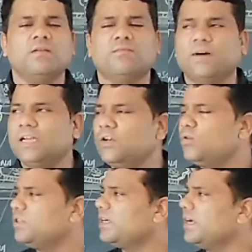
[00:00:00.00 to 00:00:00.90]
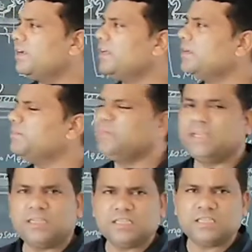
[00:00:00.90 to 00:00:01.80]
Phylogenetic
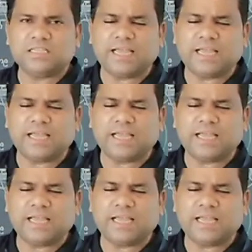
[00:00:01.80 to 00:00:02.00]
means